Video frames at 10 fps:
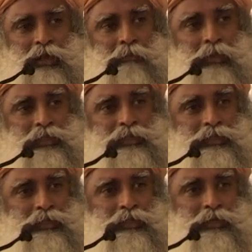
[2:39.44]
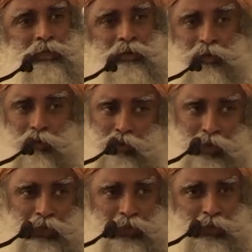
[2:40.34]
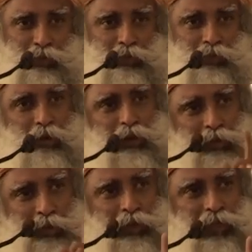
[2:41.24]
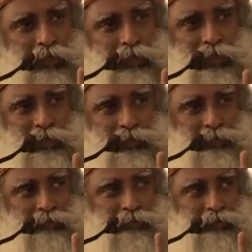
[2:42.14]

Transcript: But within you, you are the only ingredient.